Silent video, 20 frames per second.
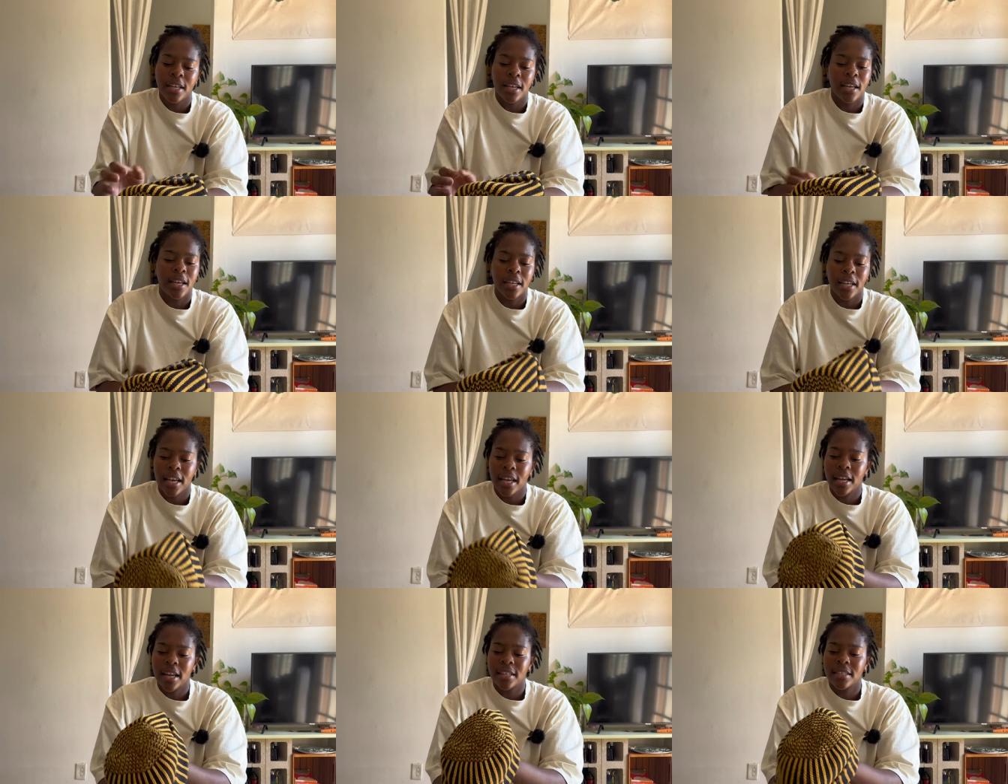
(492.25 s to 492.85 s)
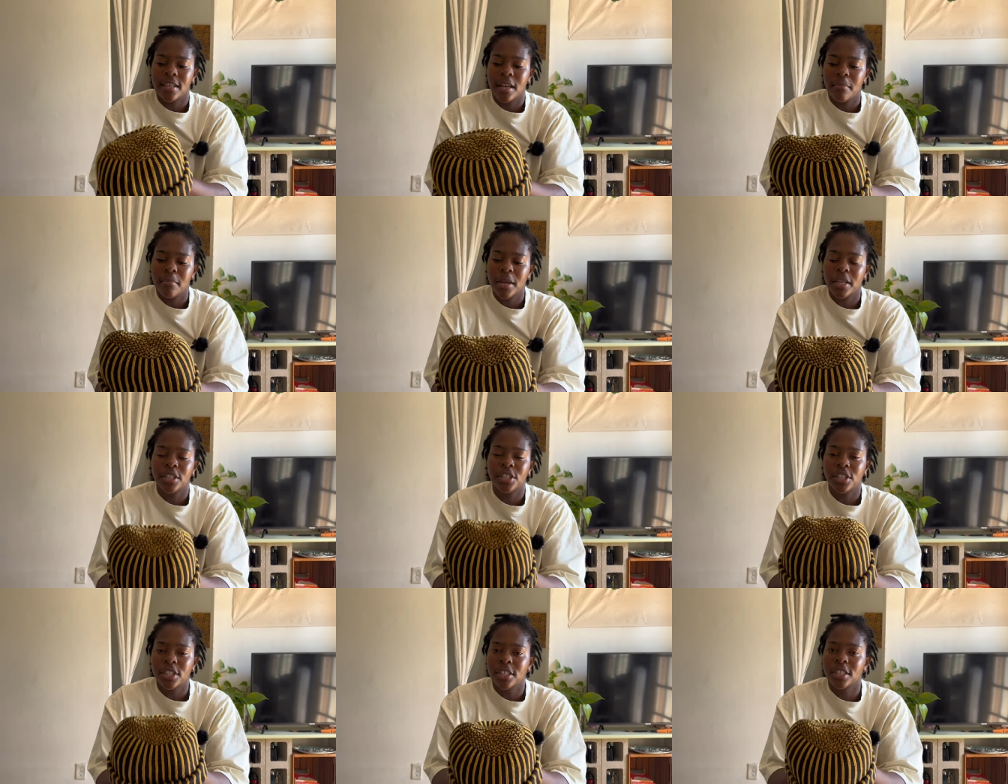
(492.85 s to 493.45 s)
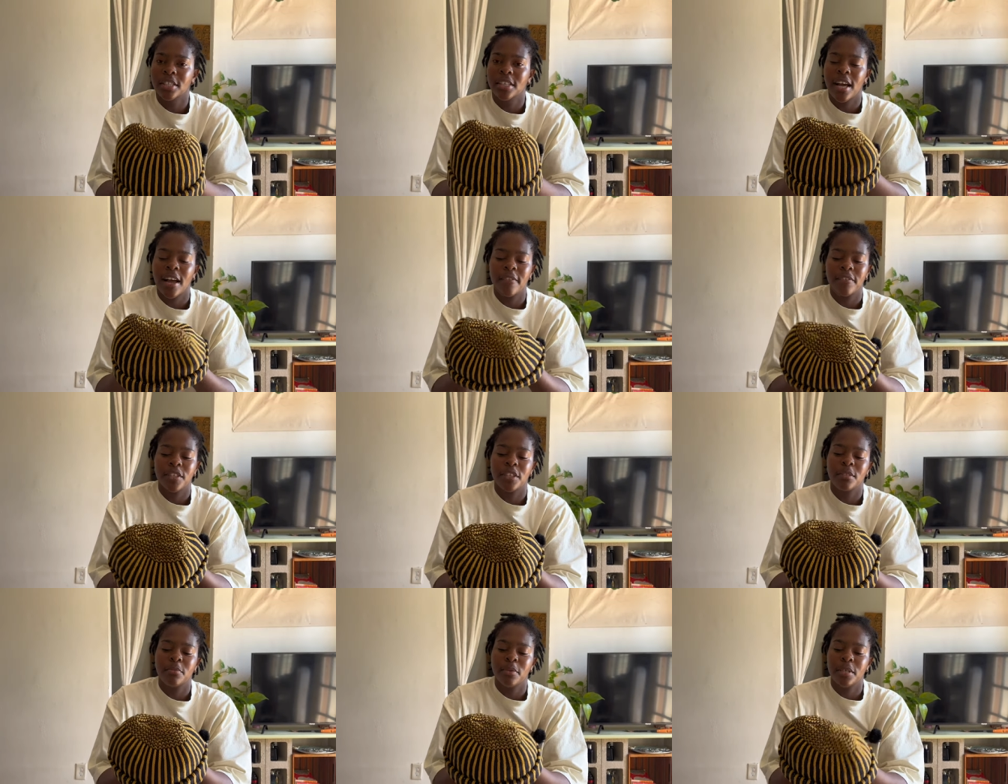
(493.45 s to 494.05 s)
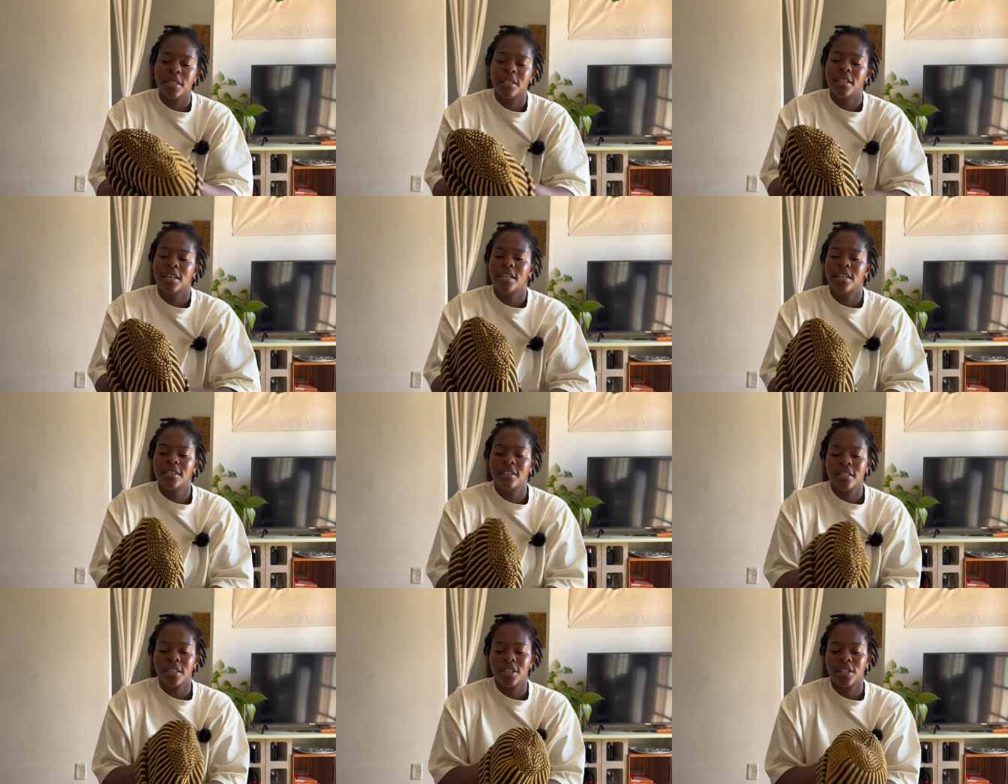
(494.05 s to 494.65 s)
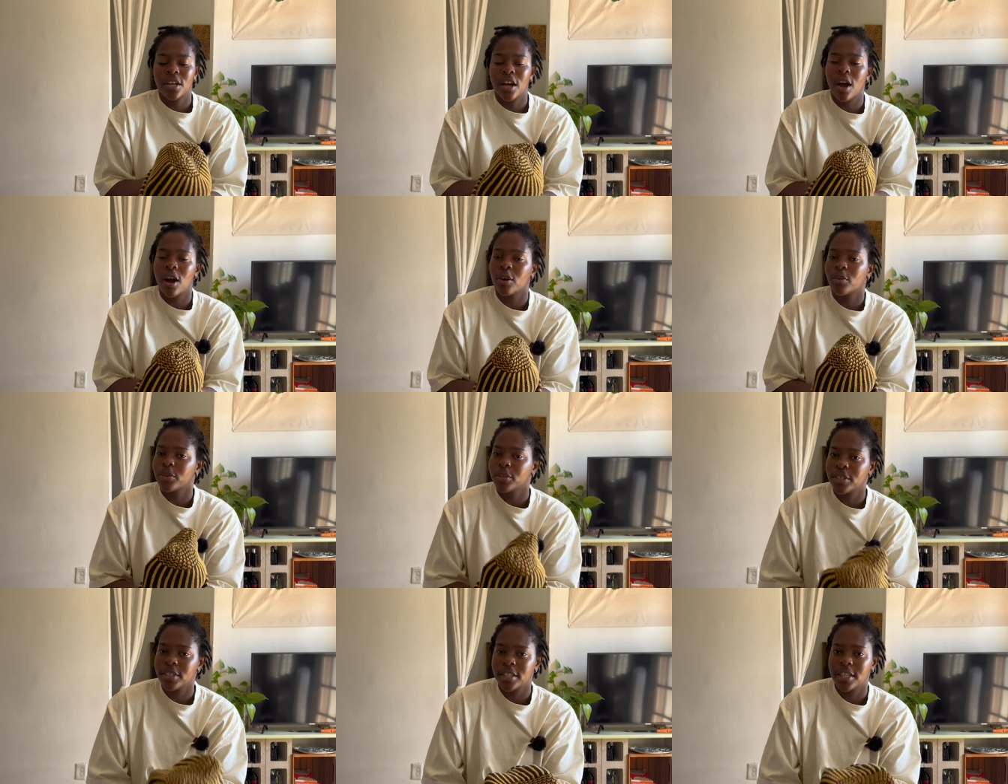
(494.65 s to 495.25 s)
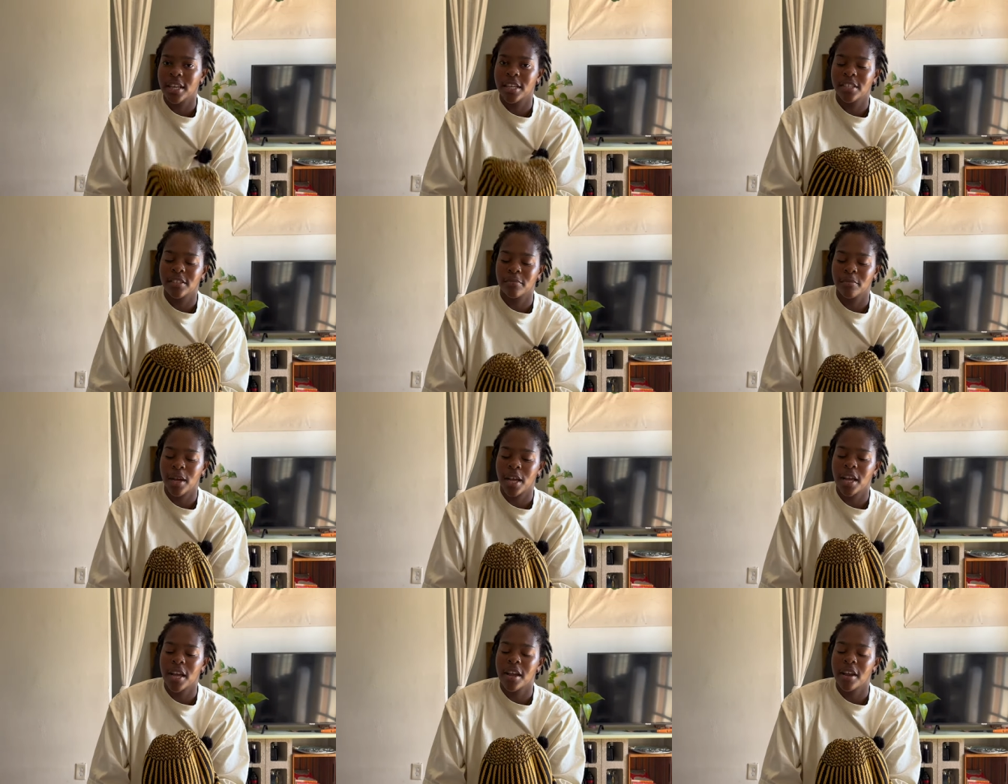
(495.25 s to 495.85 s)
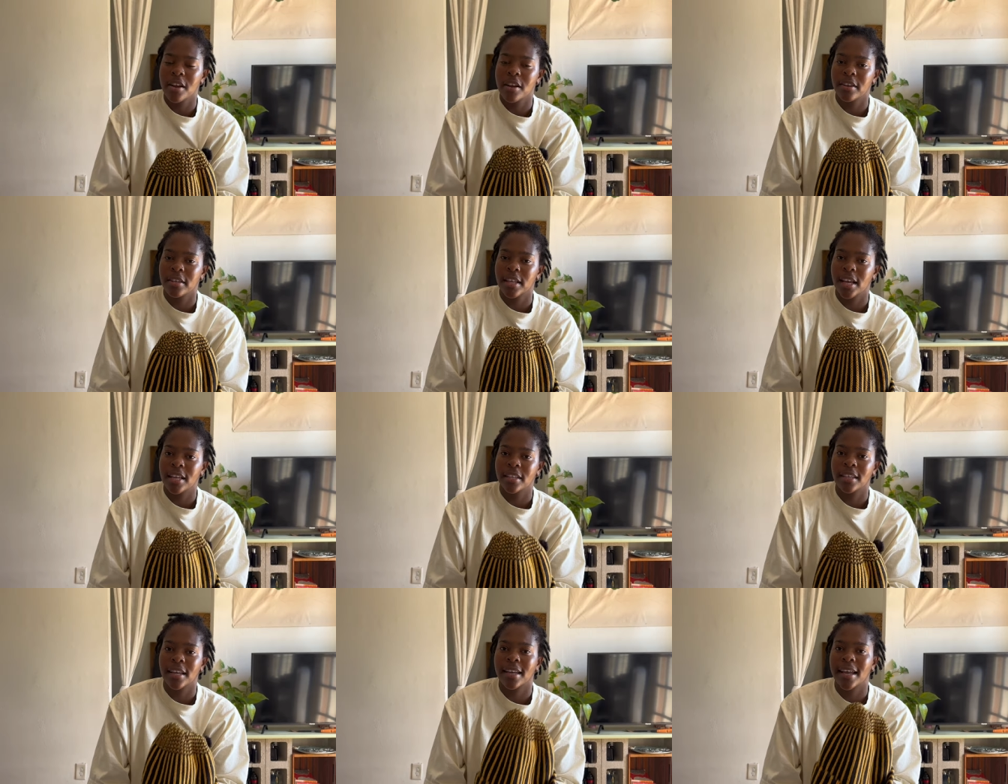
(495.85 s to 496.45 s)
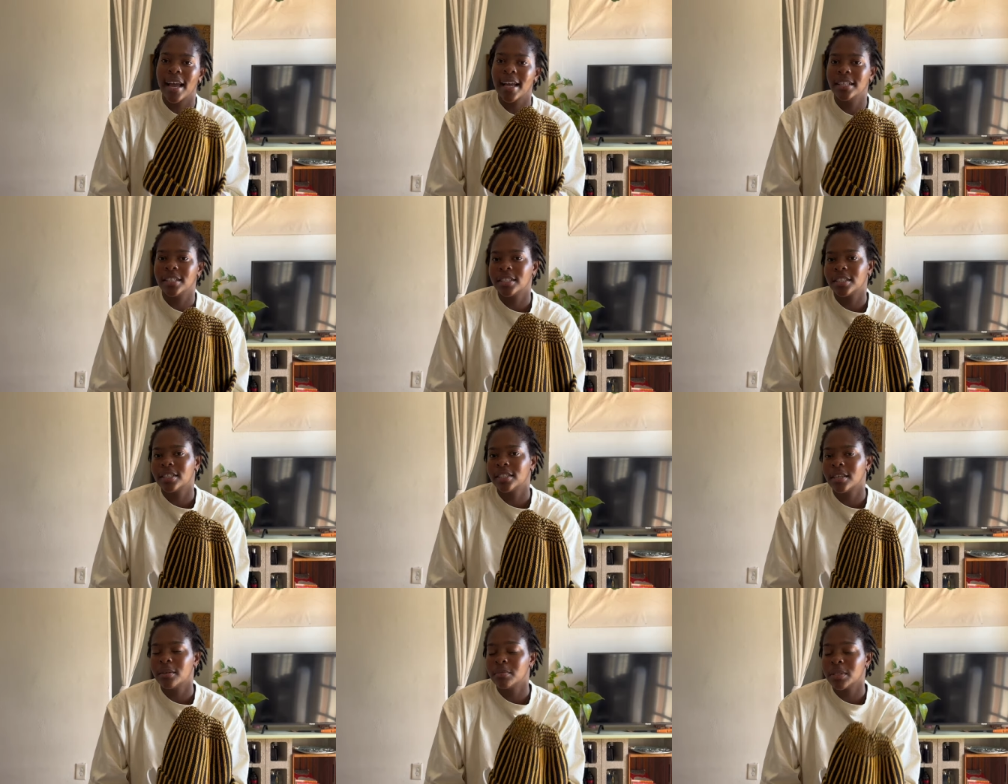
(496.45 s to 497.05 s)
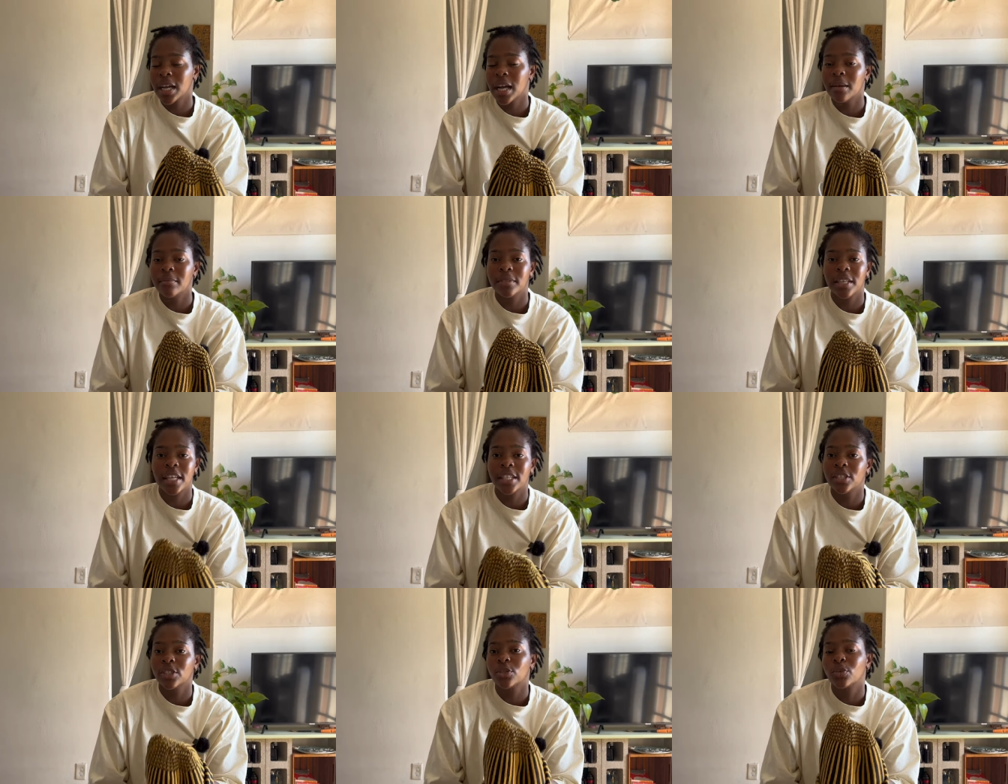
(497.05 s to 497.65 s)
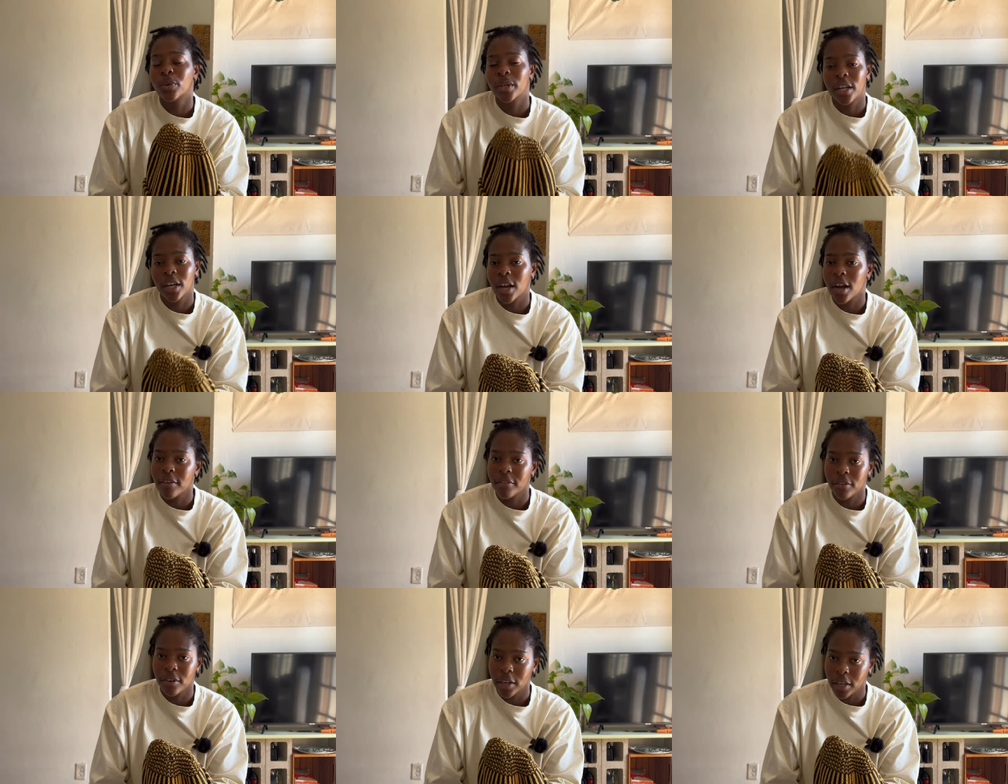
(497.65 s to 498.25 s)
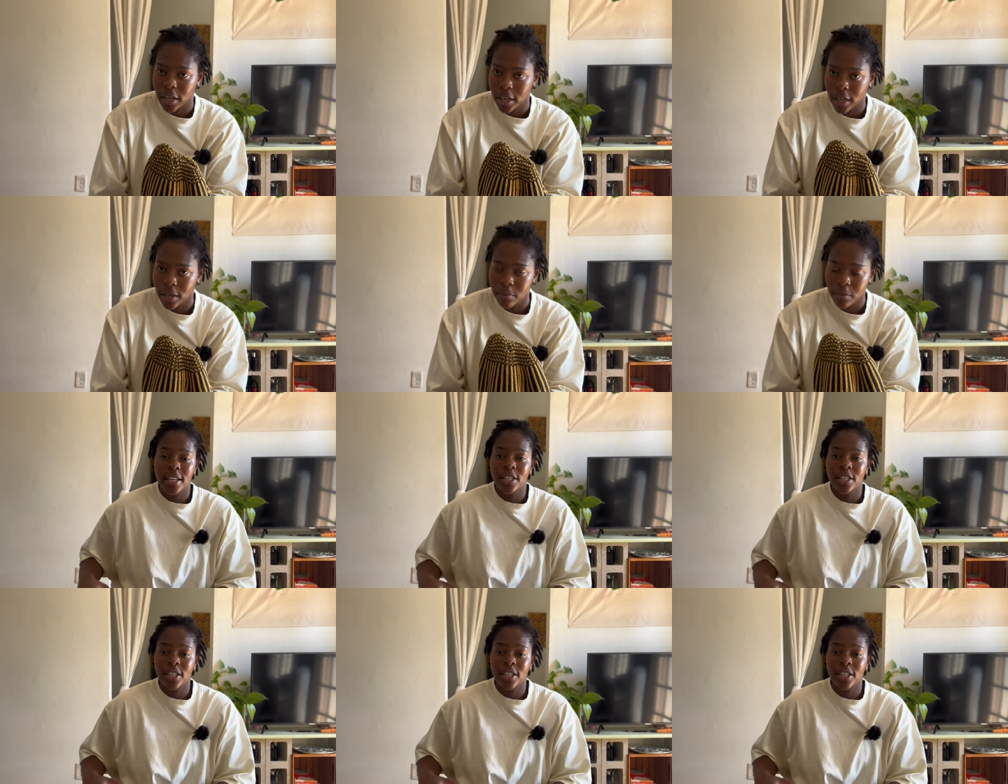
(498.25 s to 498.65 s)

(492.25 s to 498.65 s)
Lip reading: Again, as I mentioned, I've just been in such an awkward stage of my hair that like, sometimes I just wanna cover it up.